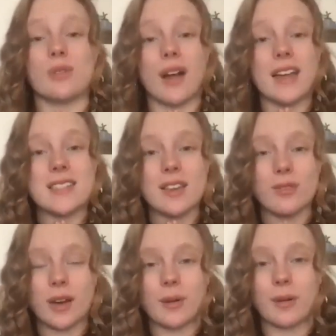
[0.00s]
Rising
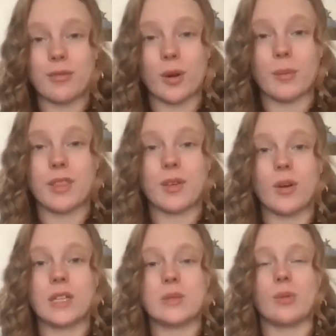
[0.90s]
for our four month
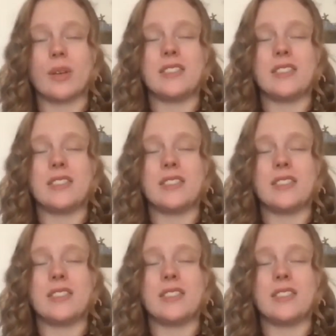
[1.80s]
course where we